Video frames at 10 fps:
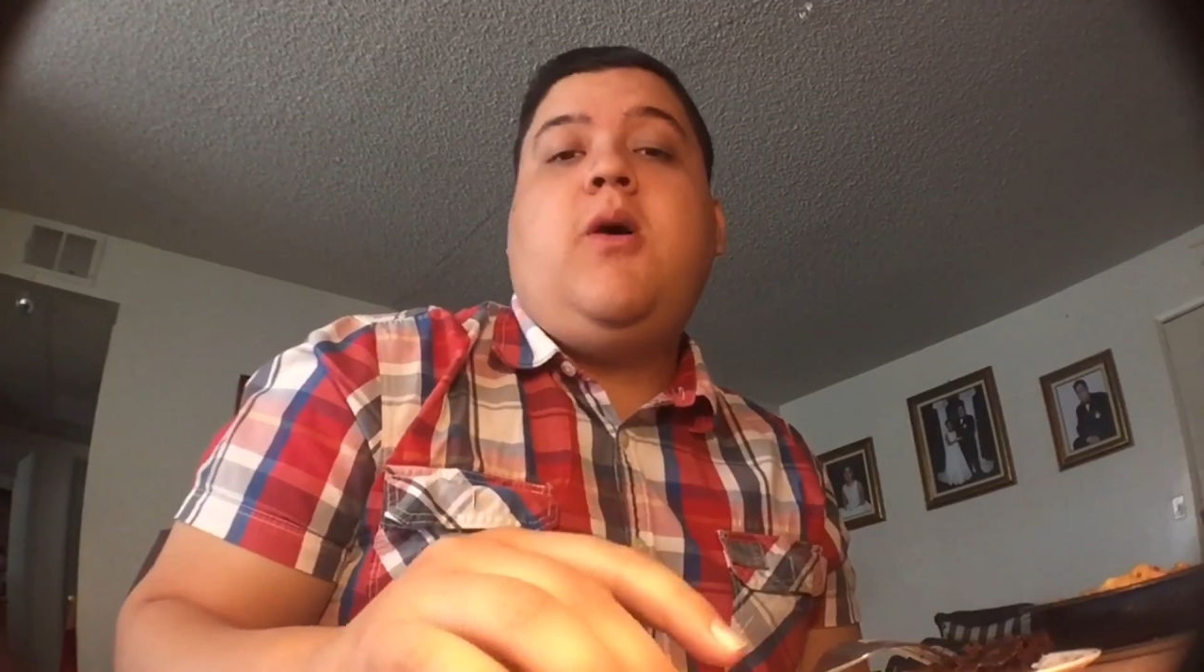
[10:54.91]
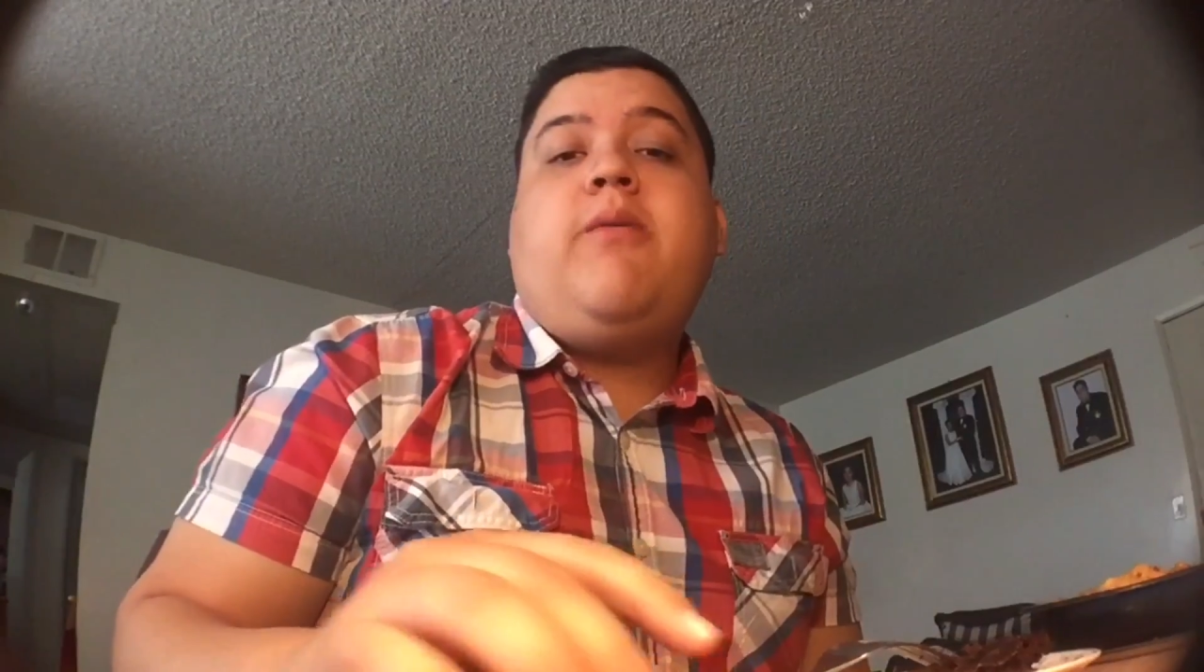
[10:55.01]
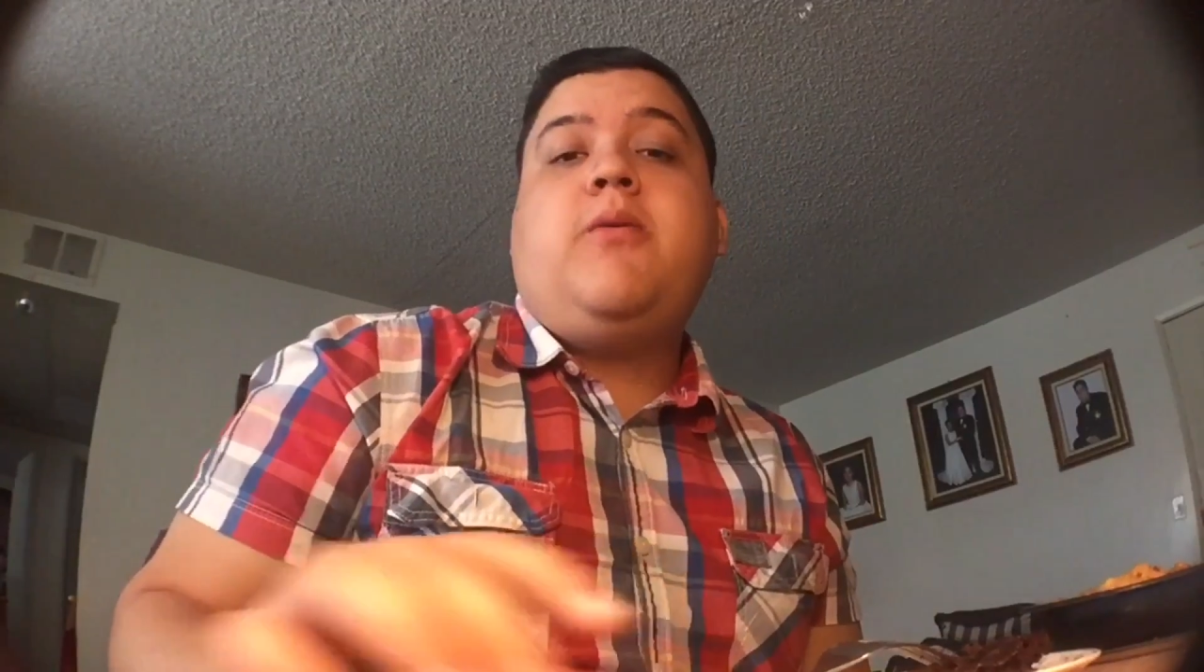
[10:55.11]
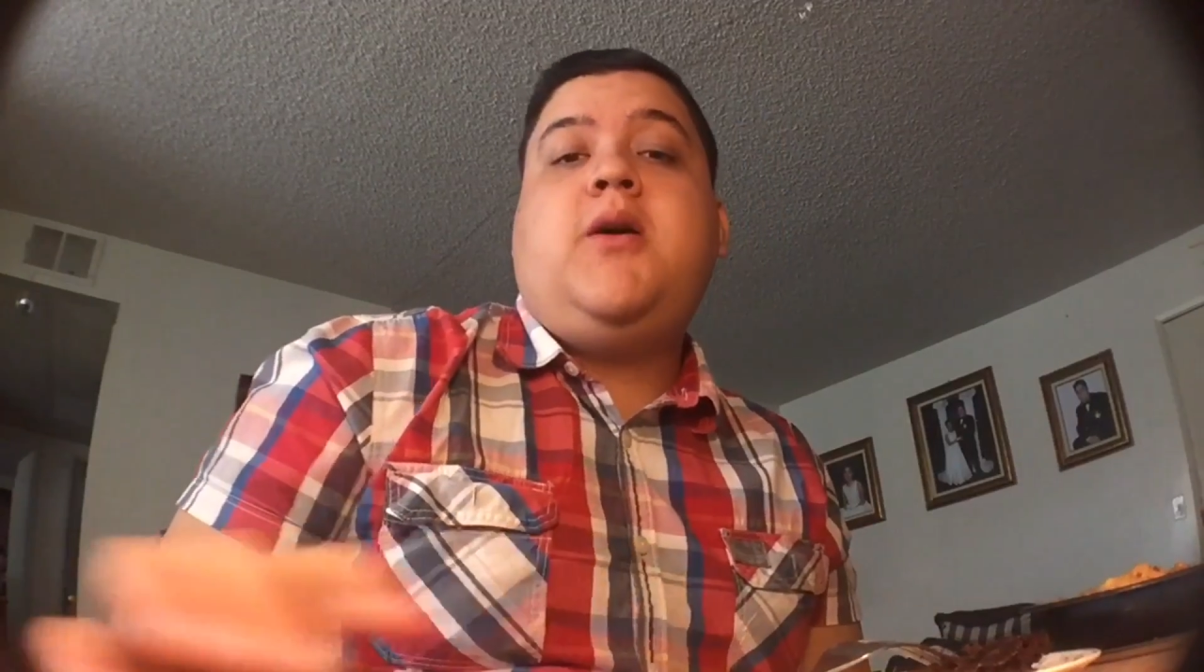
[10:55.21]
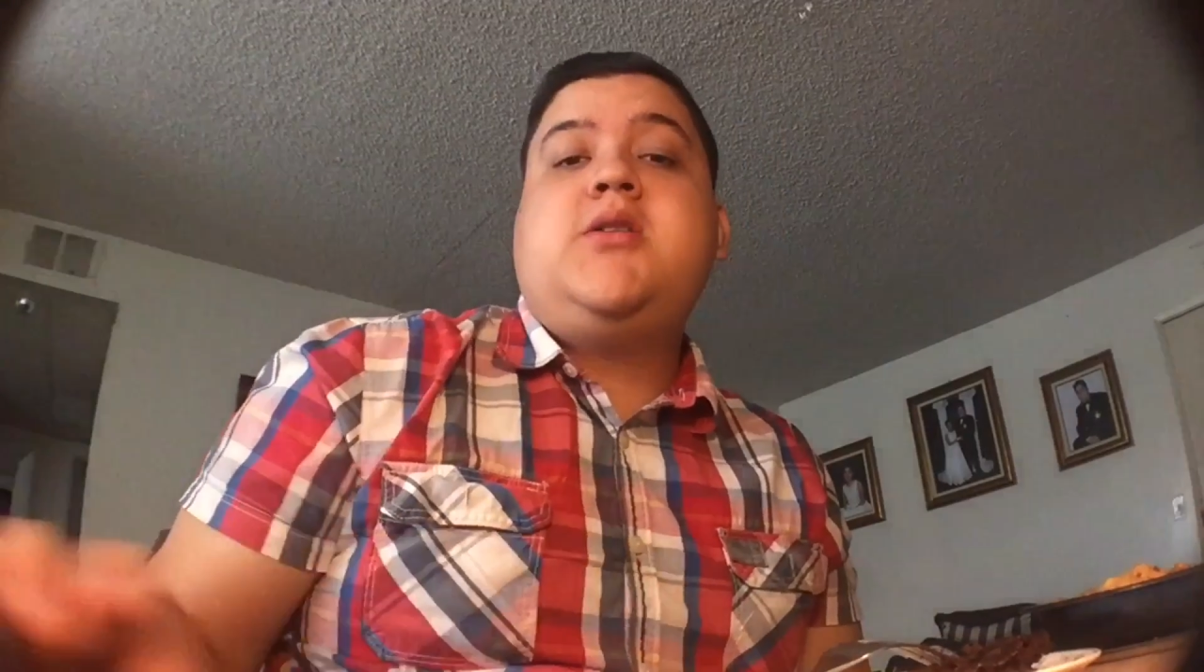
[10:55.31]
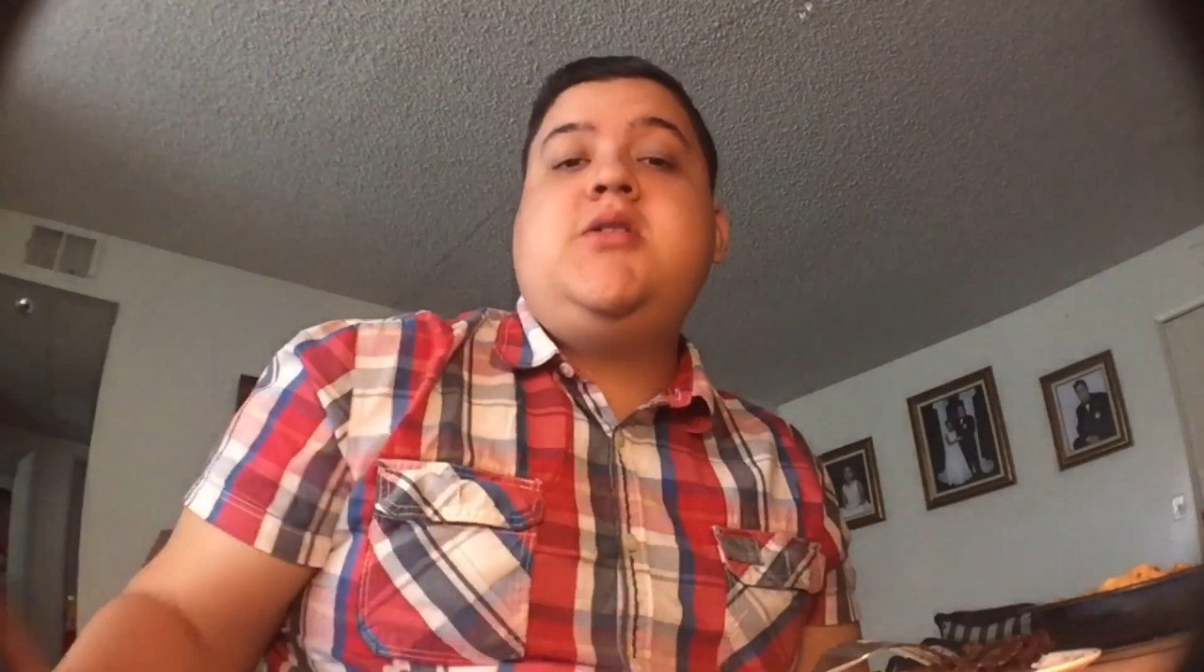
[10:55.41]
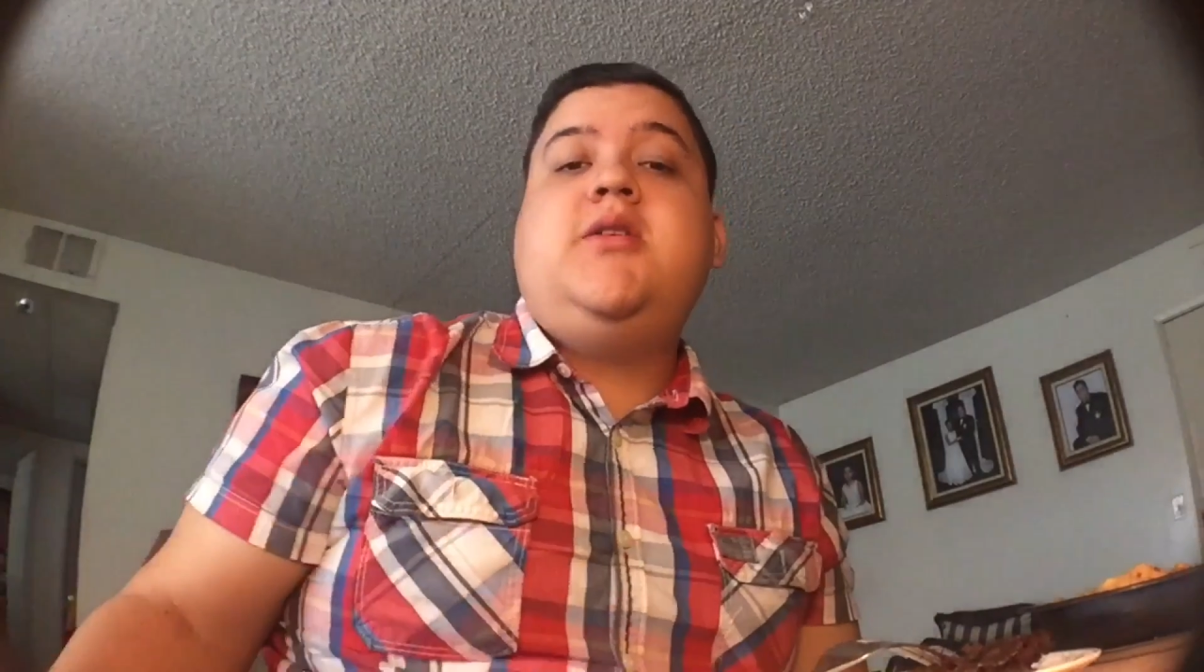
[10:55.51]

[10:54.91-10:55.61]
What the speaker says: all for watching,